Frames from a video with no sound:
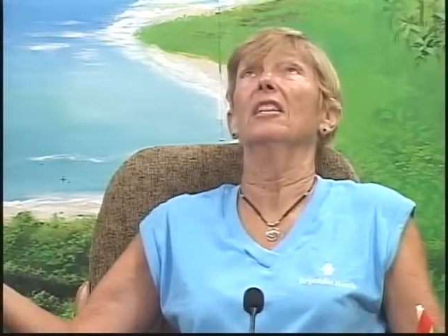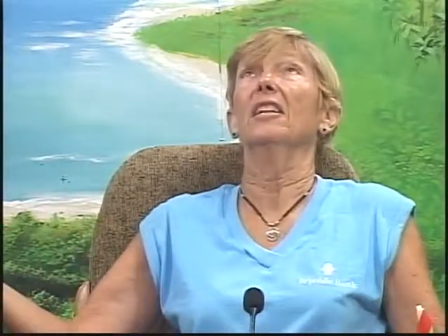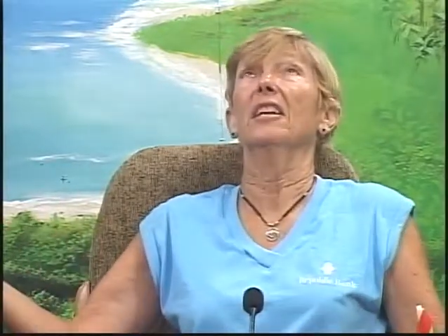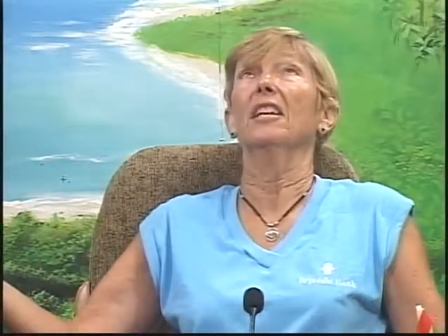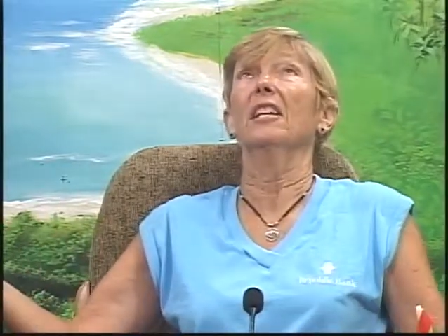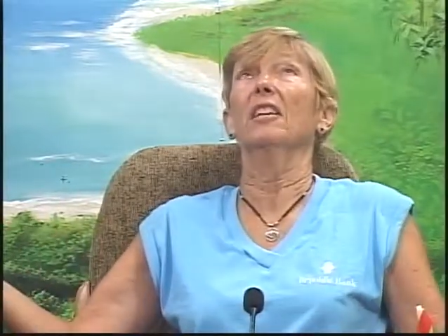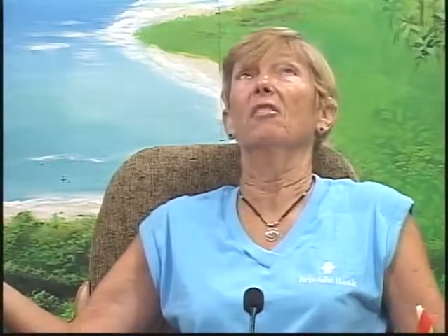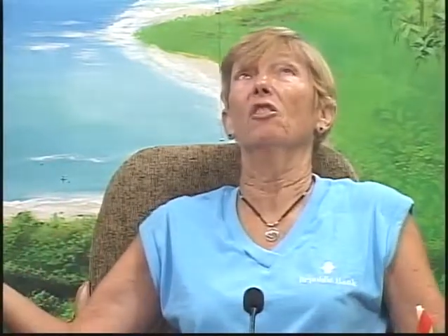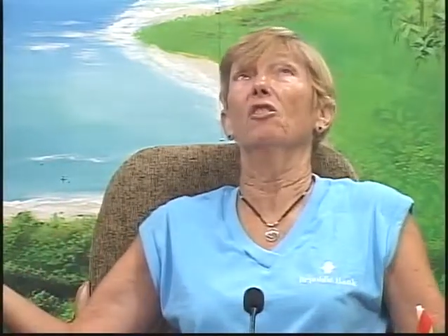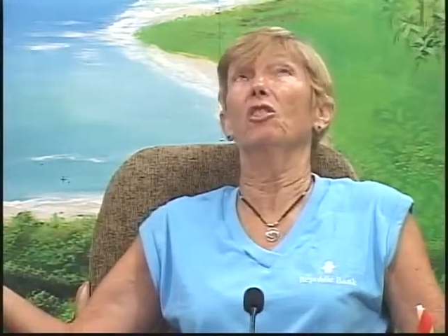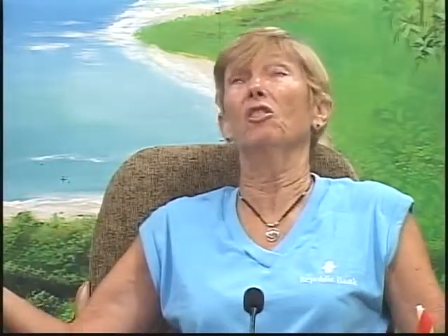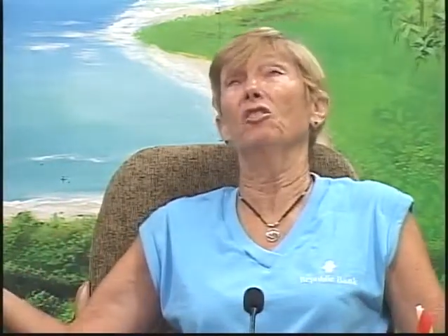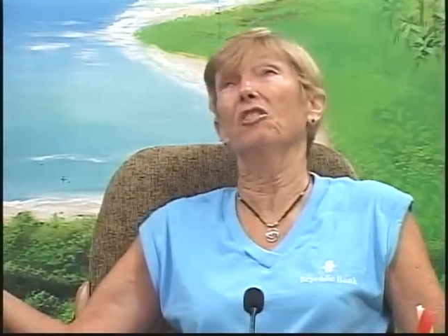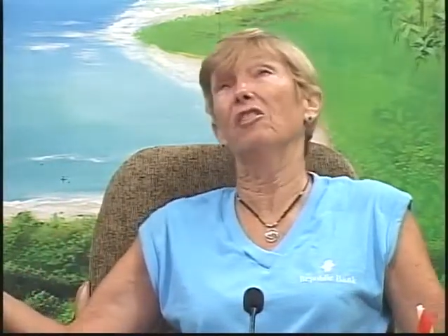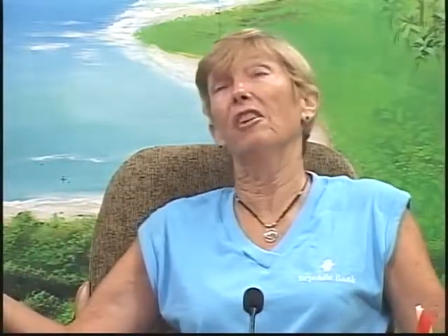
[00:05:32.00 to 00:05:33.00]
and of
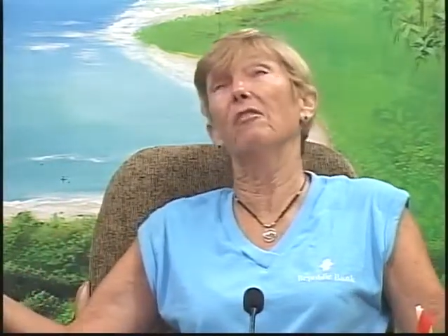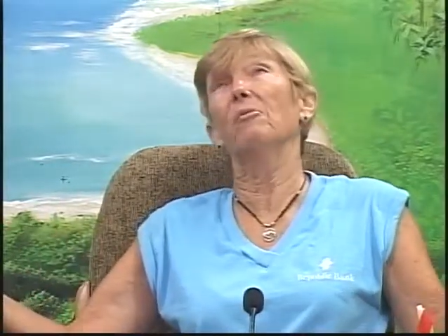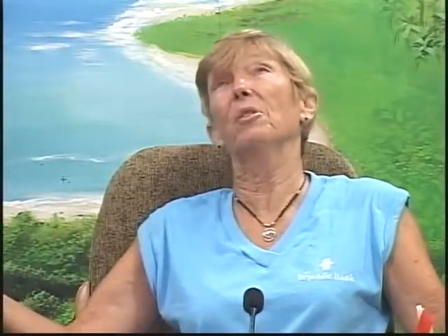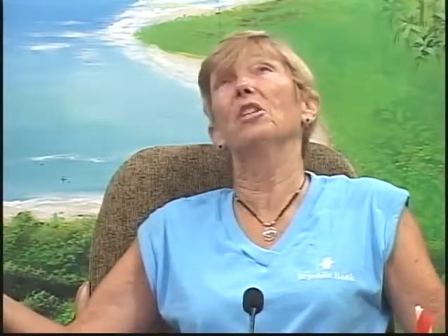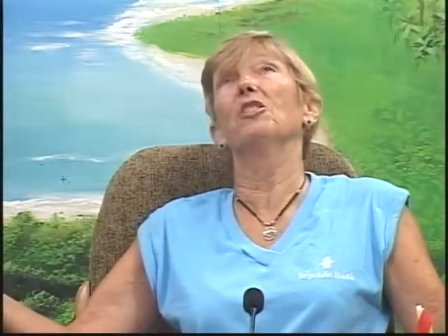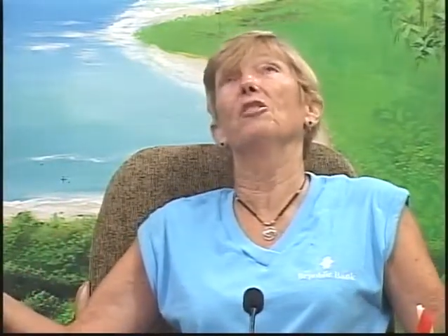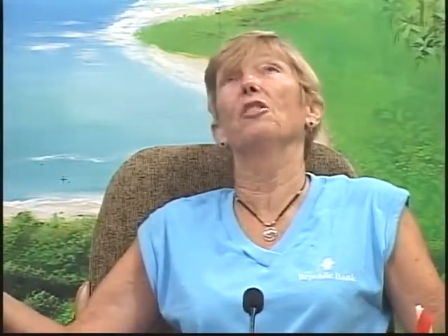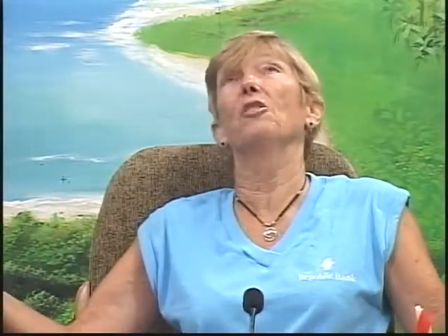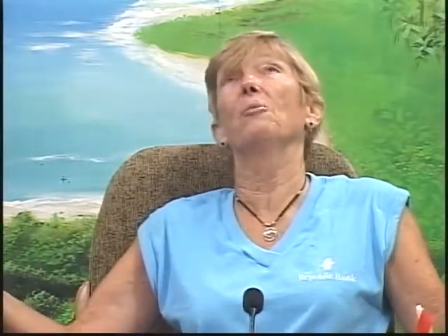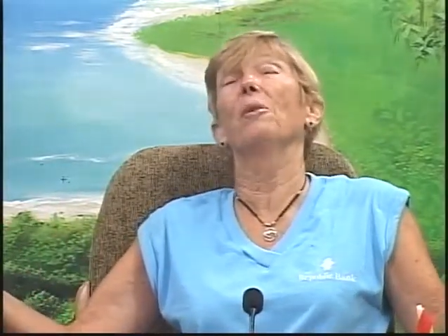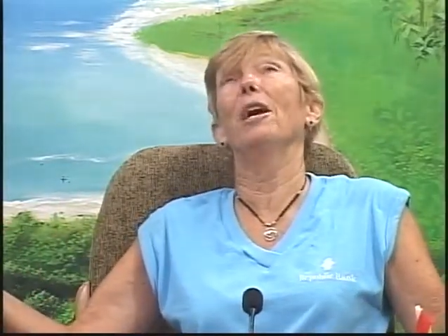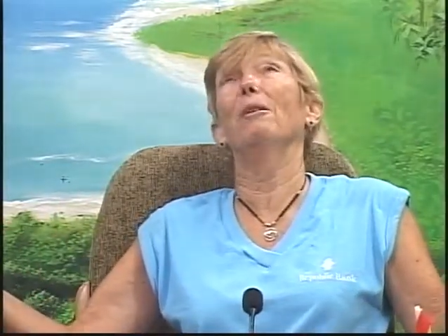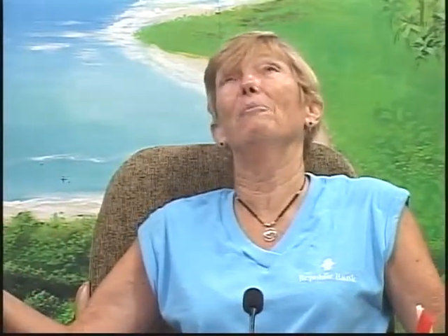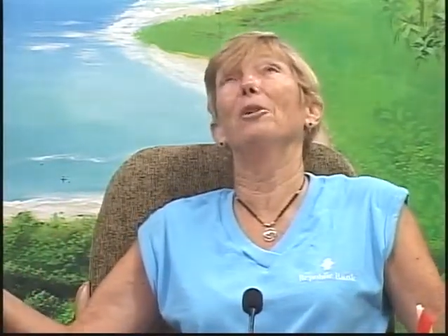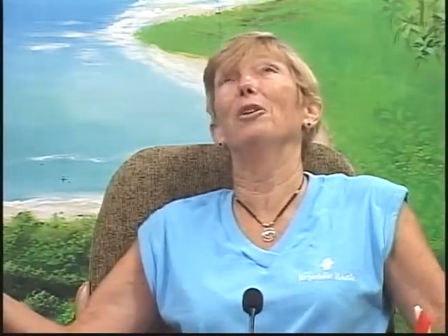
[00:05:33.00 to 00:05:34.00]
course you're safe because you're on your
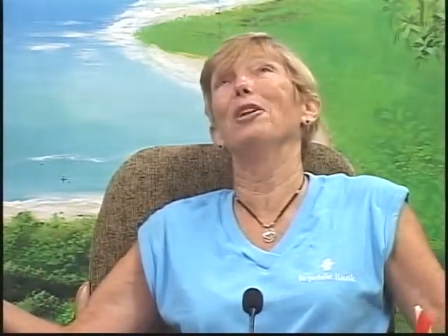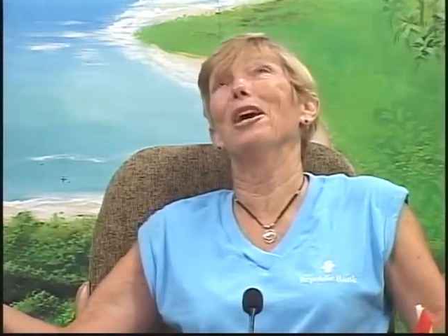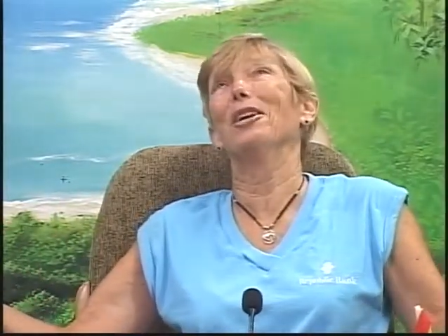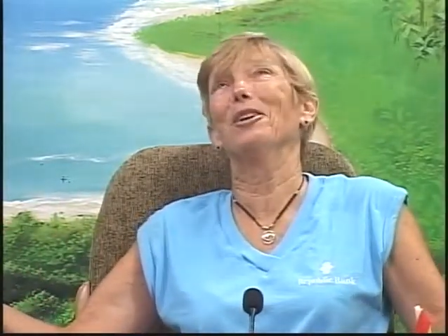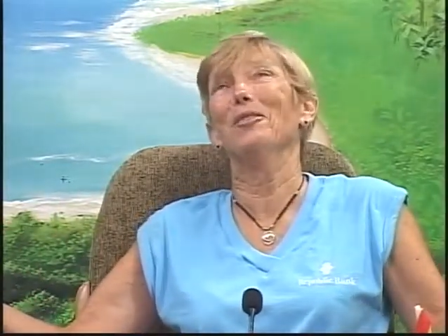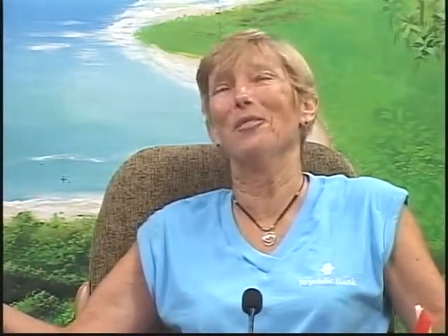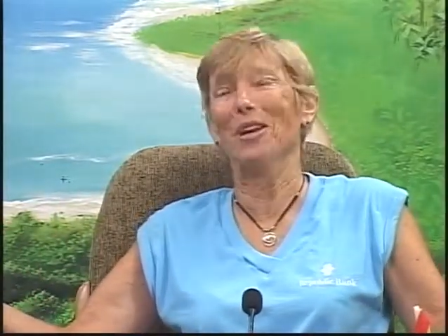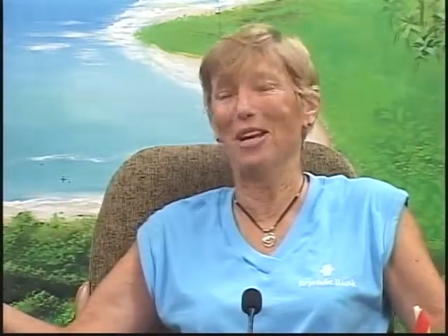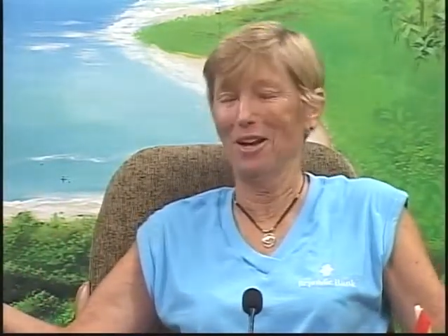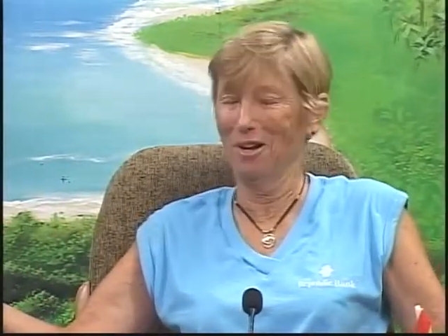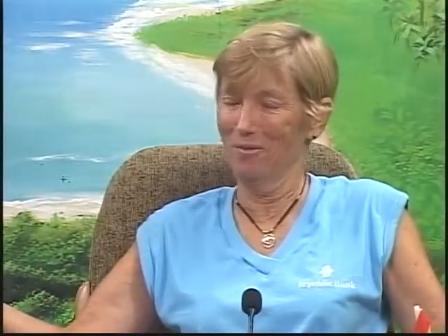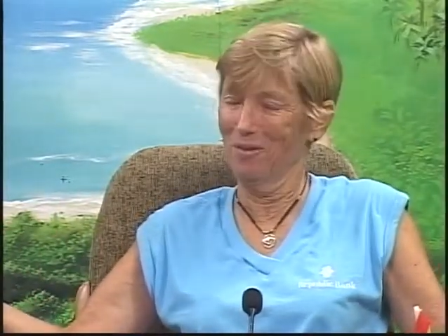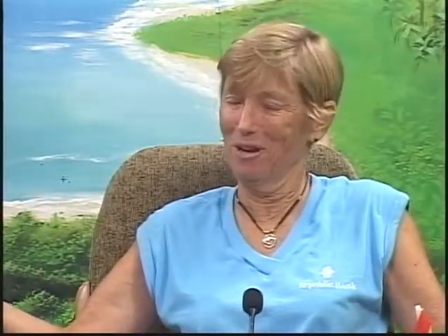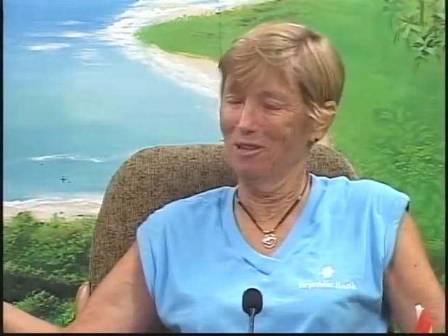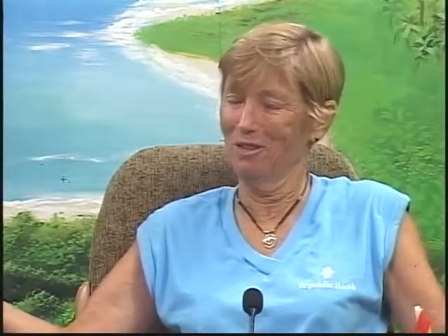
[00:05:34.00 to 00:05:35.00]
back, but you're not going
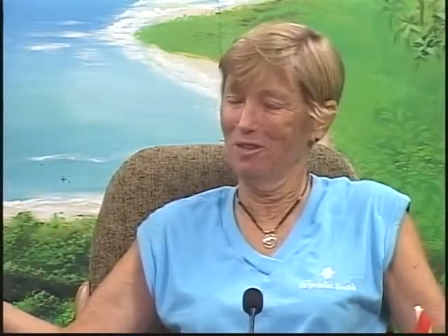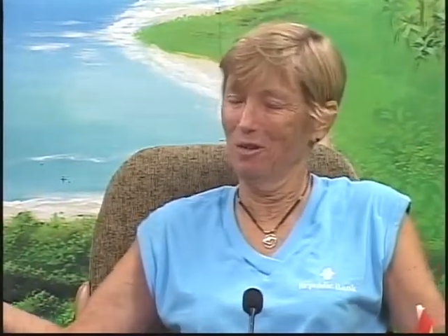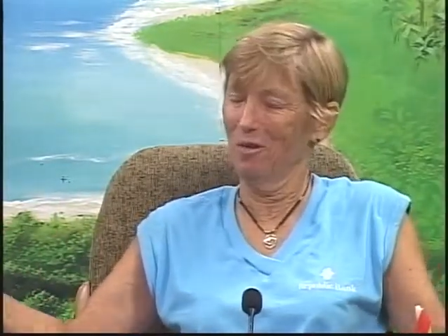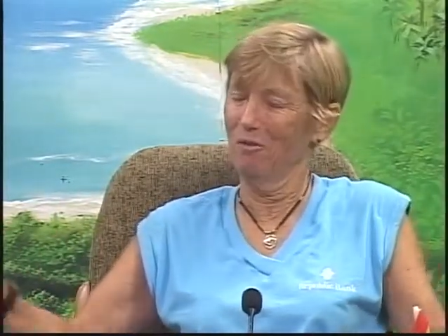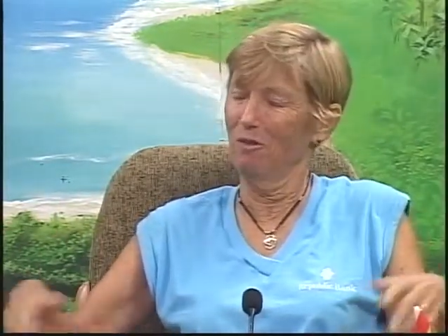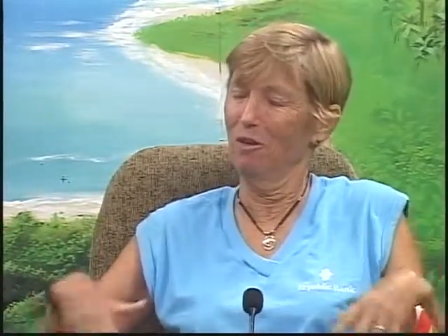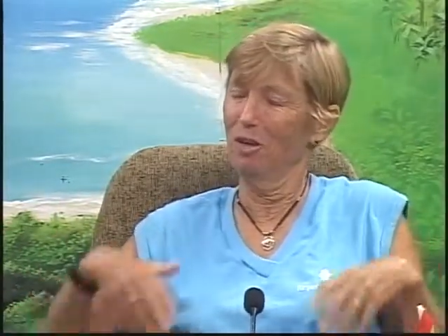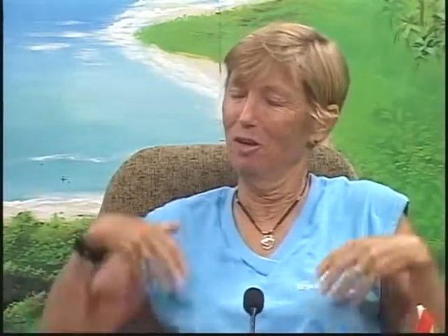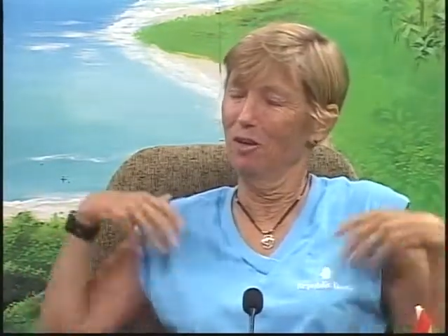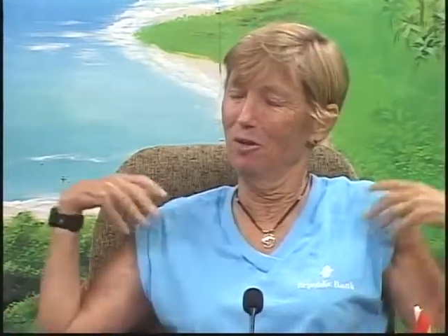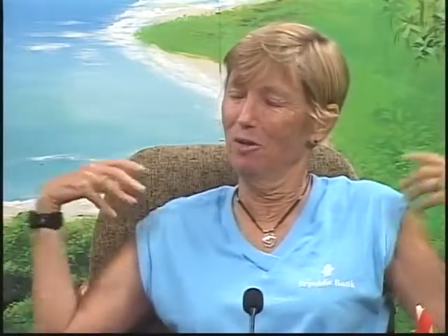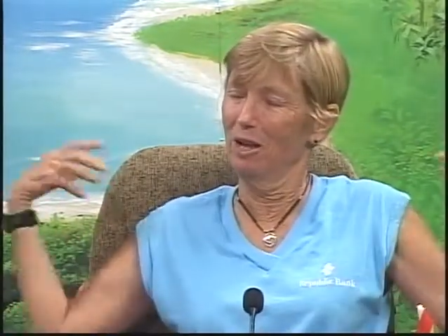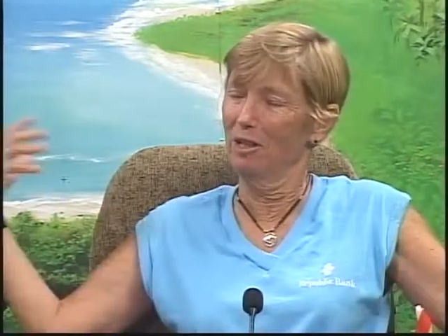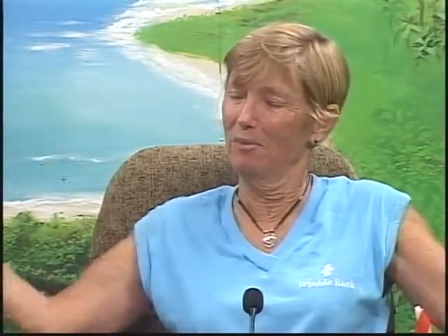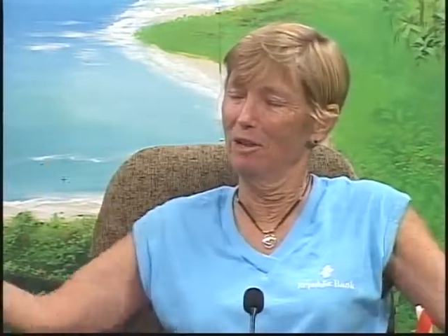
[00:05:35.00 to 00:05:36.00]
anywhere. So if you can do
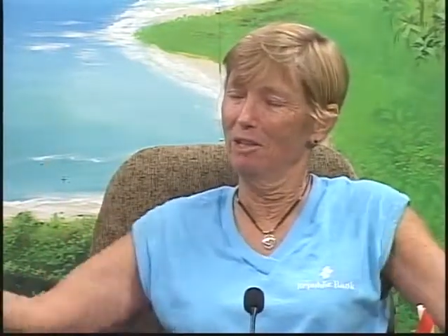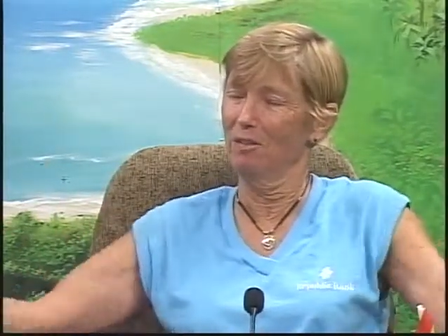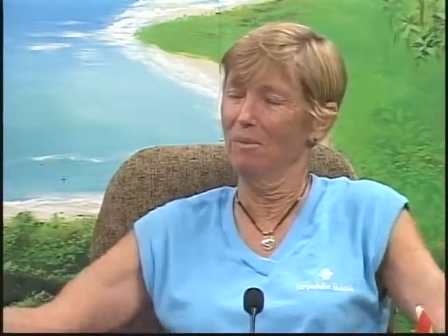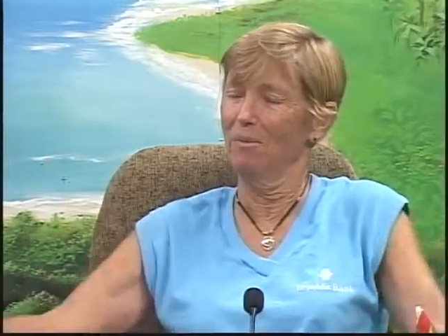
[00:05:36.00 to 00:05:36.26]
elementary